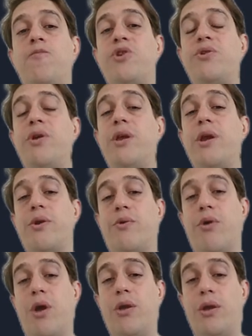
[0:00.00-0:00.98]
trigger
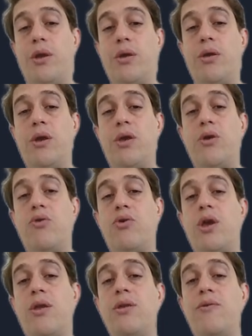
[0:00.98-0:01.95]
running. You
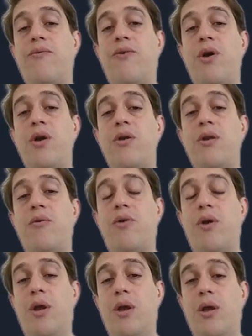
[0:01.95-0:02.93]
can define
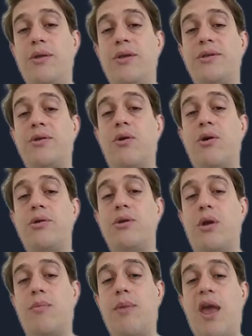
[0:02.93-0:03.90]
the start
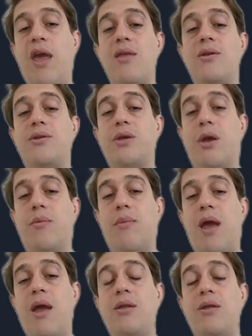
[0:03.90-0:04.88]
time, end
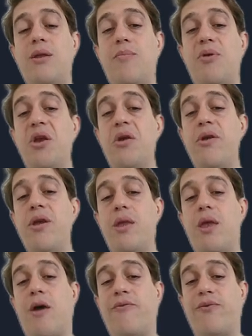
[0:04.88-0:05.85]
time, and the
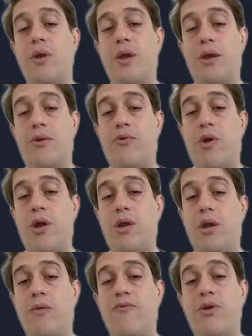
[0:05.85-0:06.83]
period of the
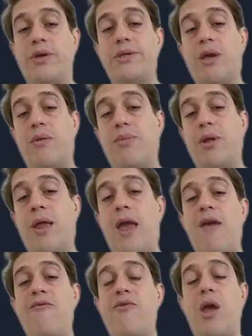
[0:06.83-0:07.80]
running. For example,
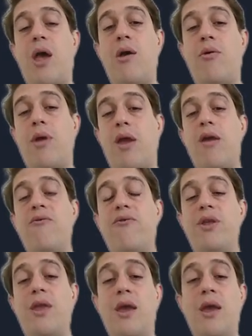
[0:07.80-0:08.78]
every hour,
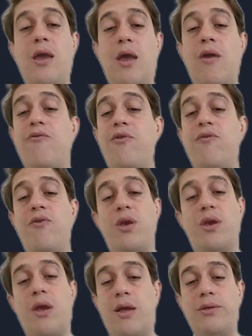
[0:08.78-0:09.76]
every day, every
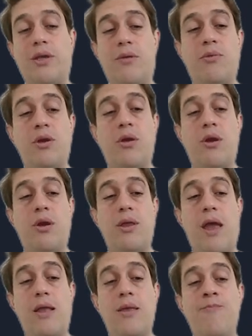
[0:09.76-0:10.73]
week, and something like
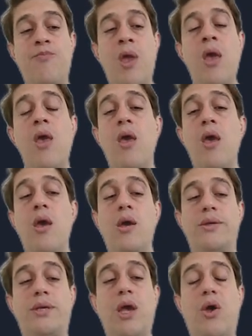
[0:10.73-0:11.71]
that.
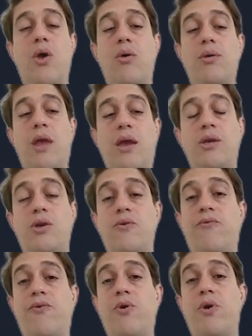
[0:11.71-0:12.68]
So thank you